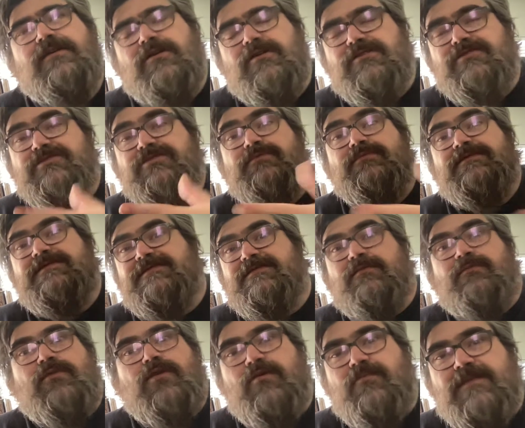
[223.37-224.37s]
or do as
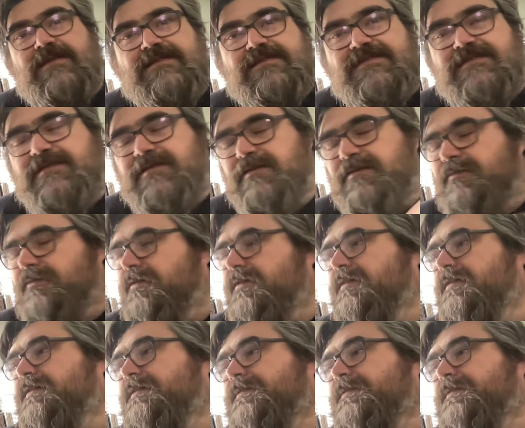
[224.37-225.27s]
the Romans do.